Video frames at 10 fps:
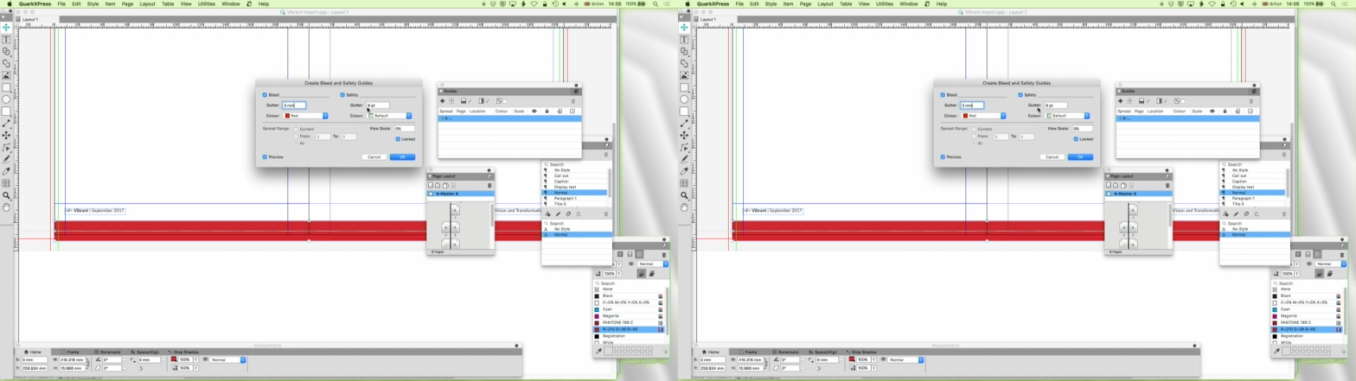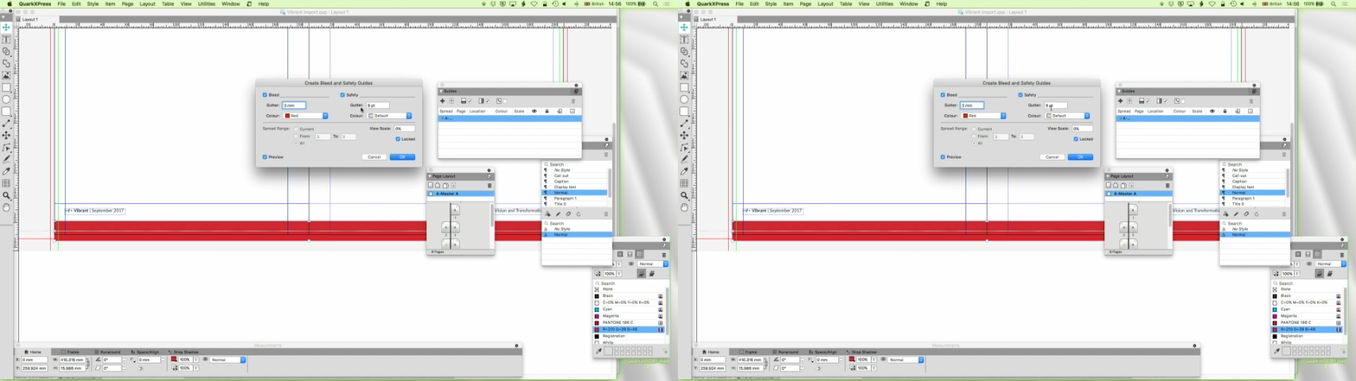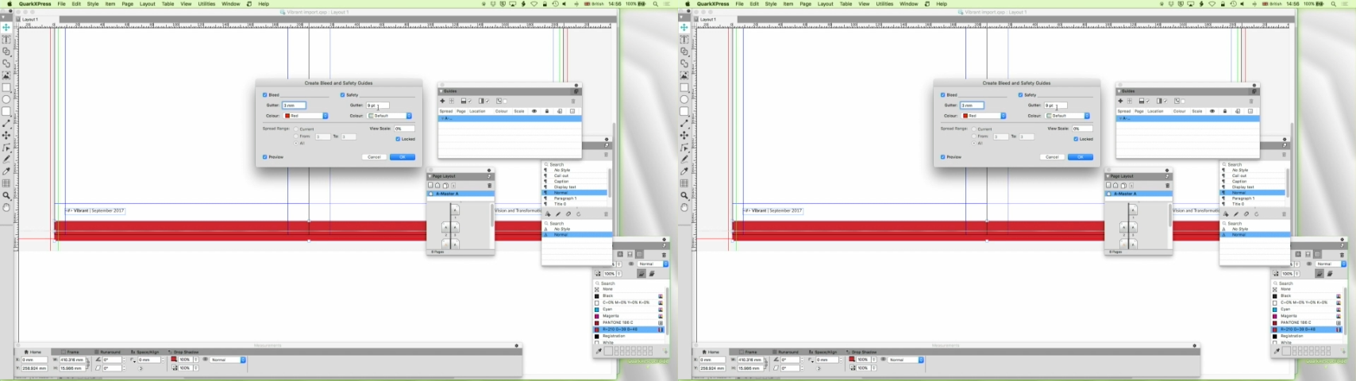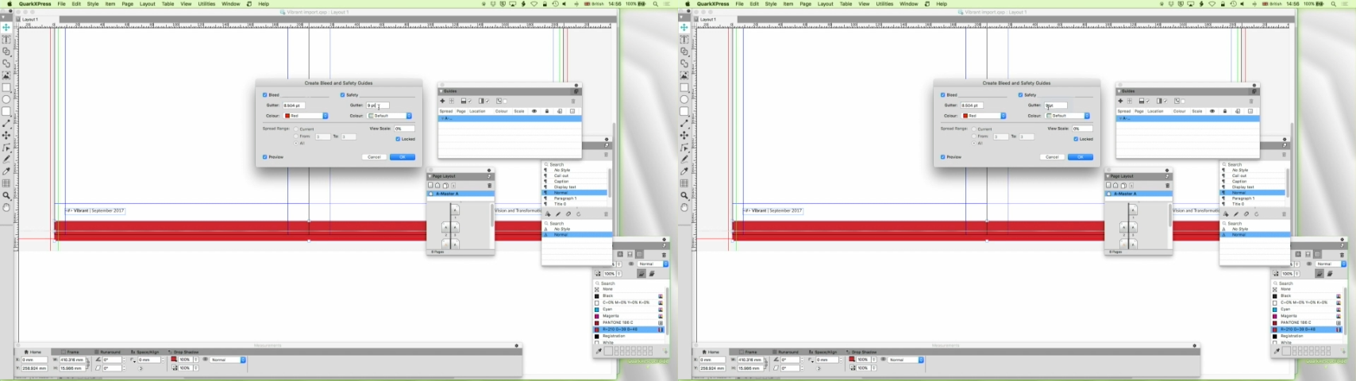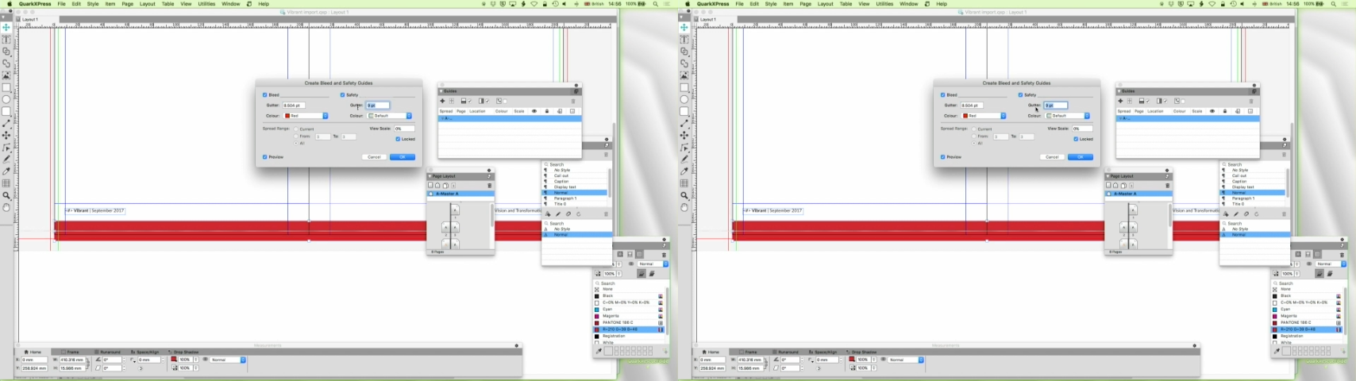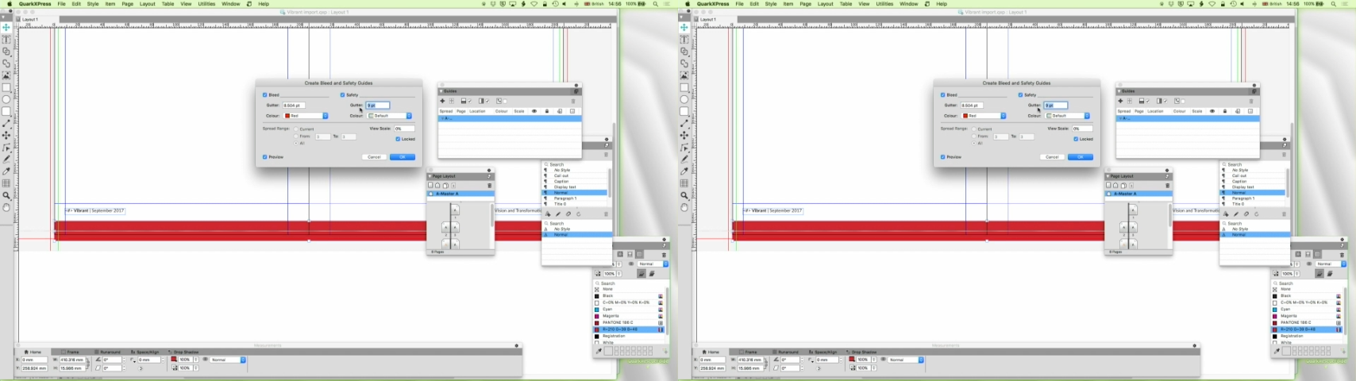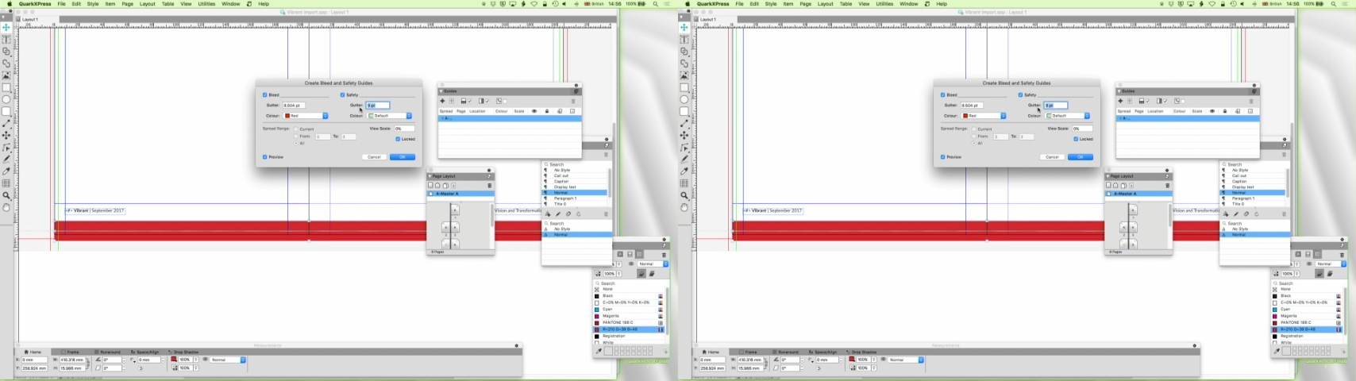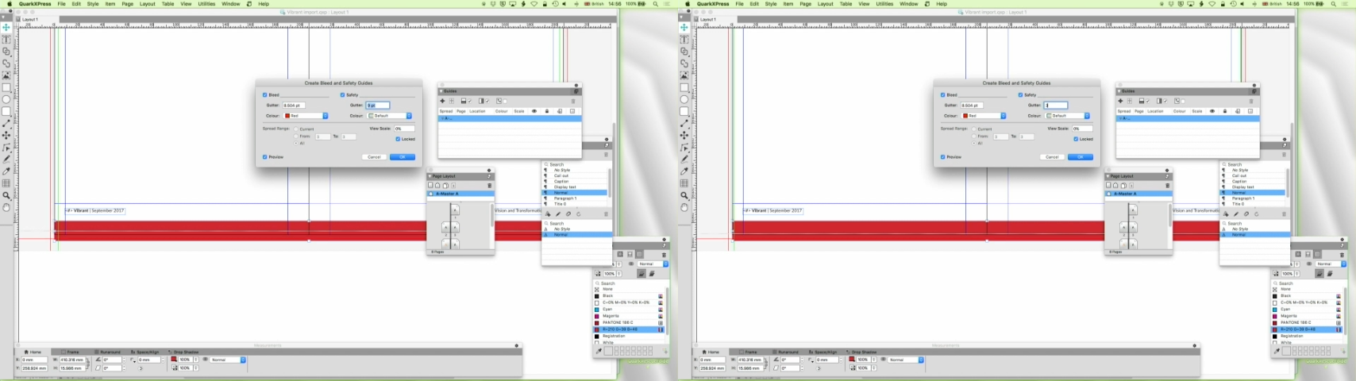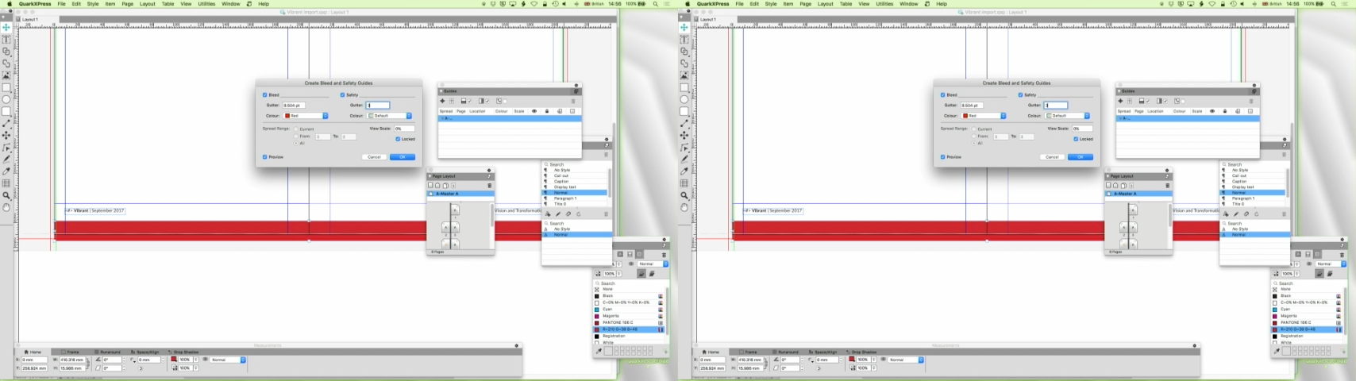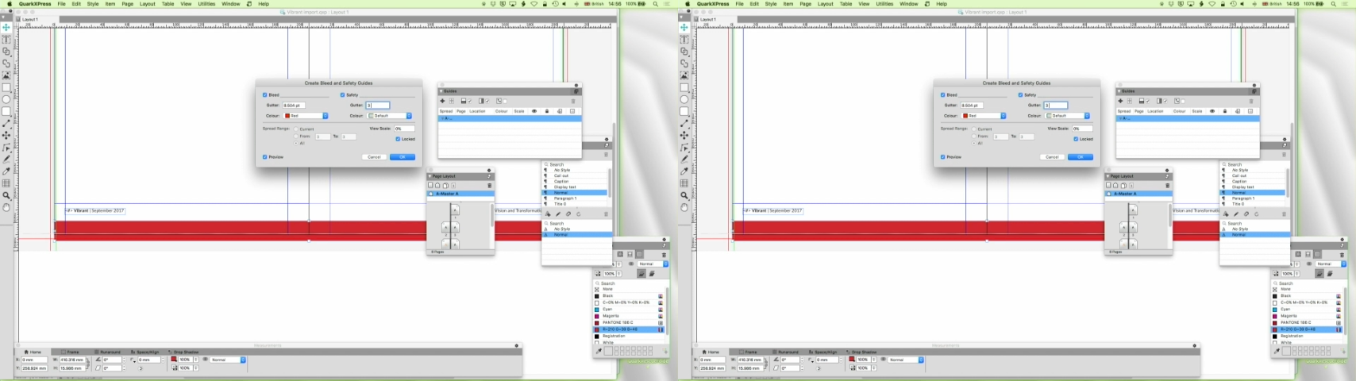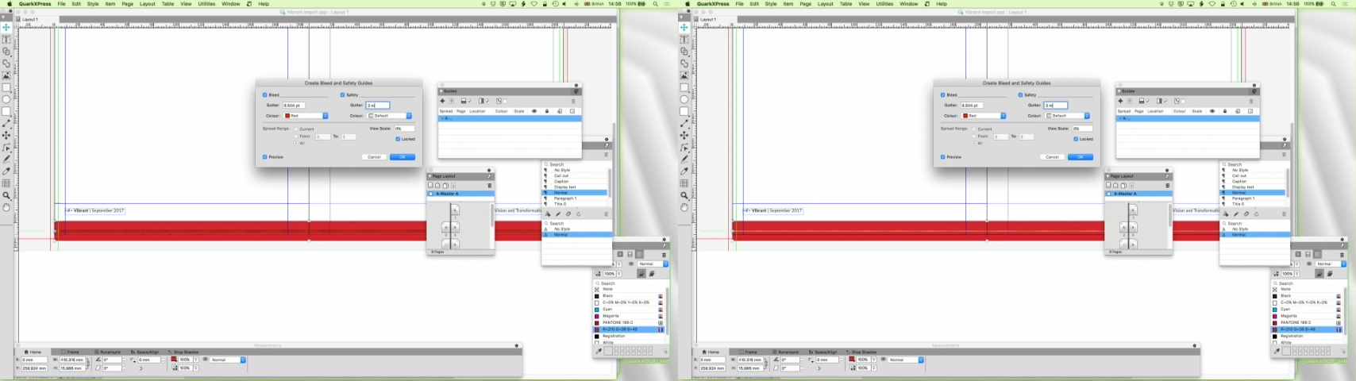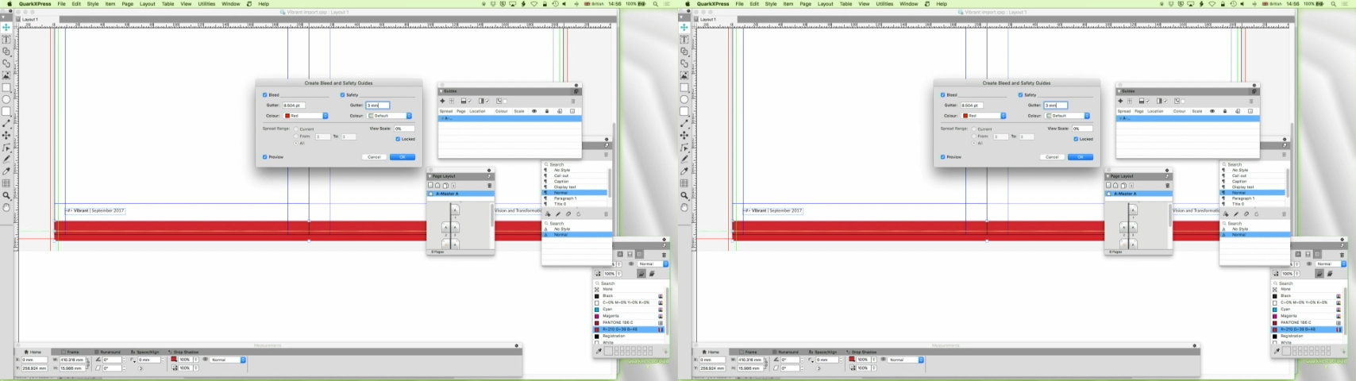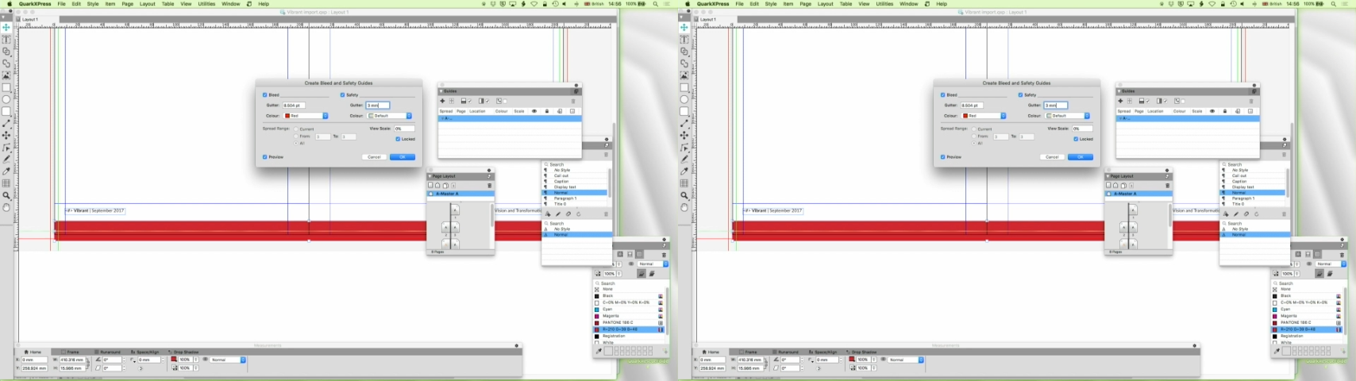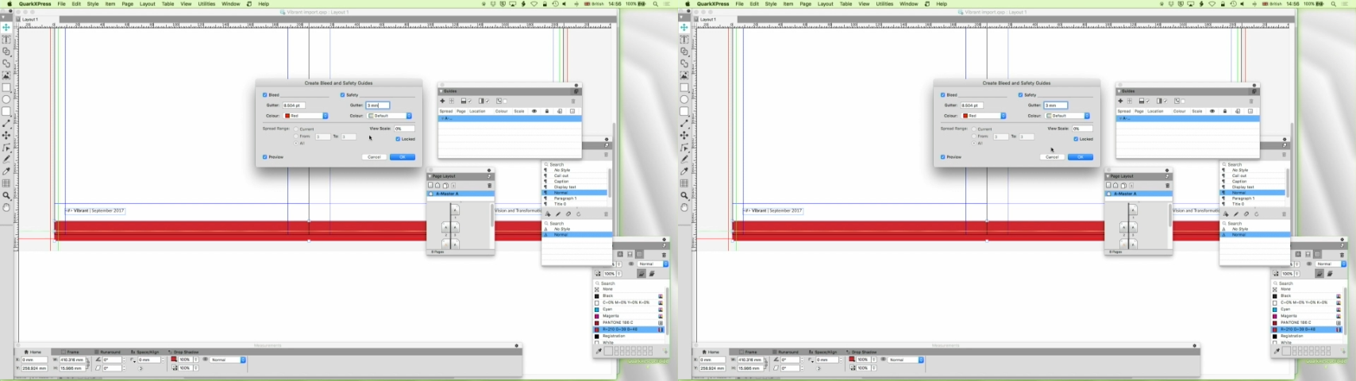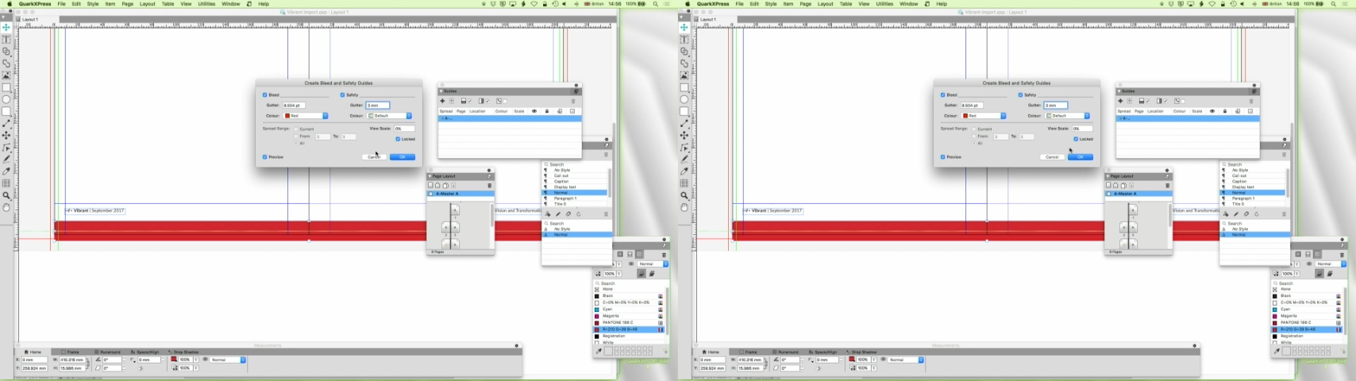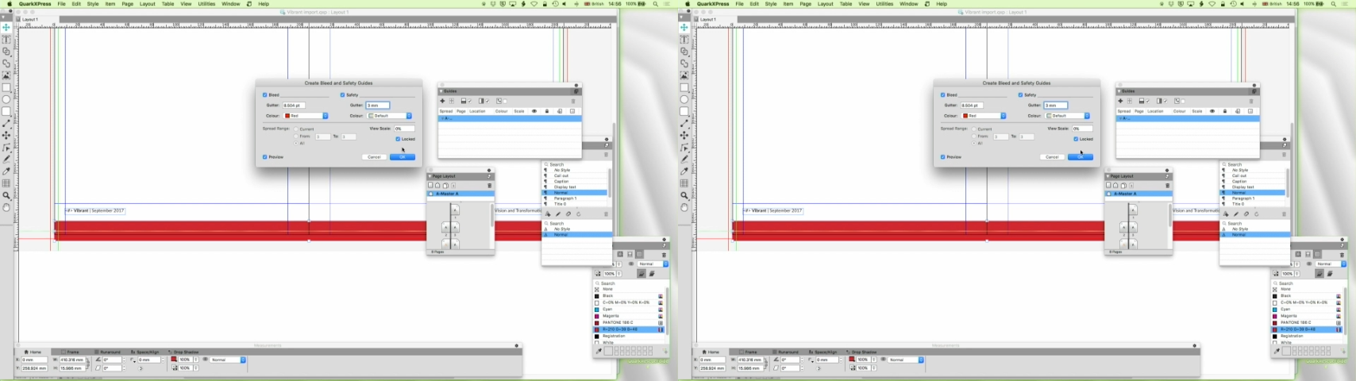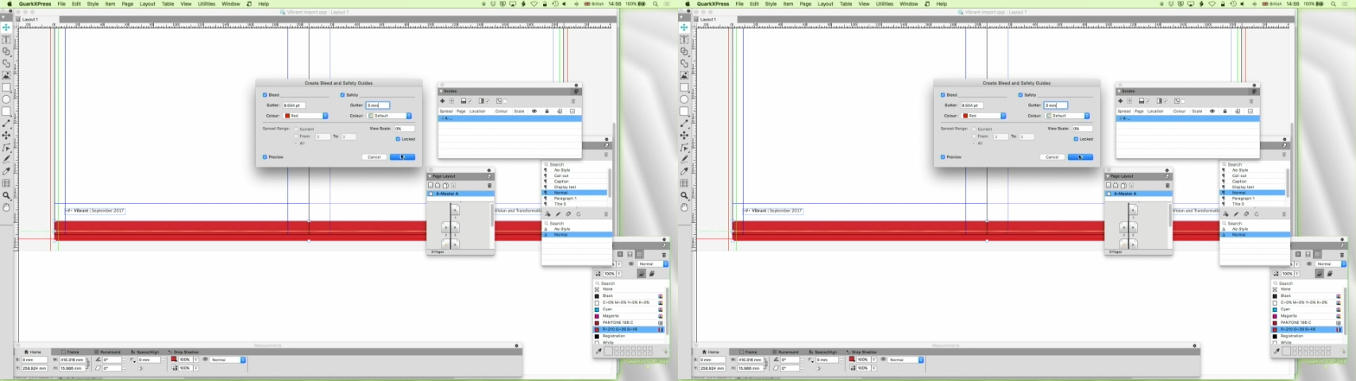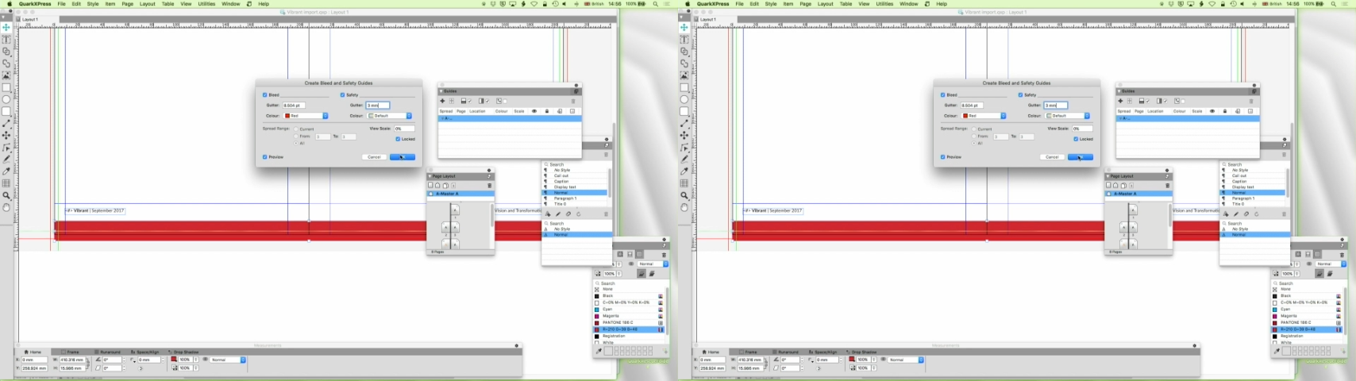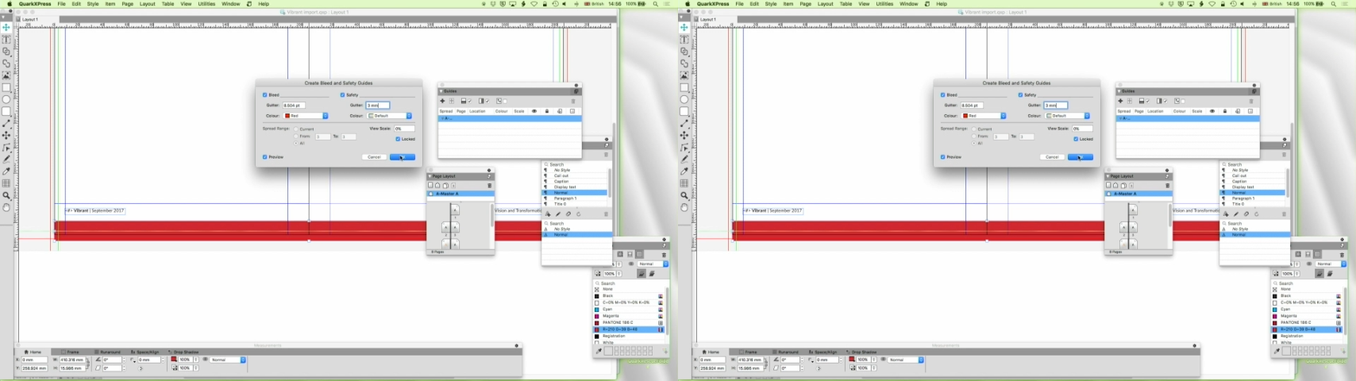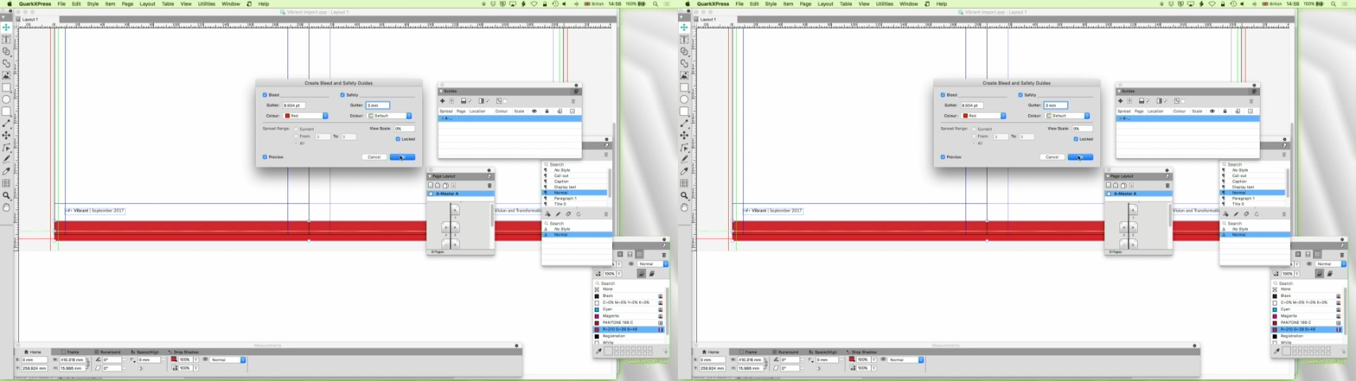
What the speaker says: [unreadable: no face in view]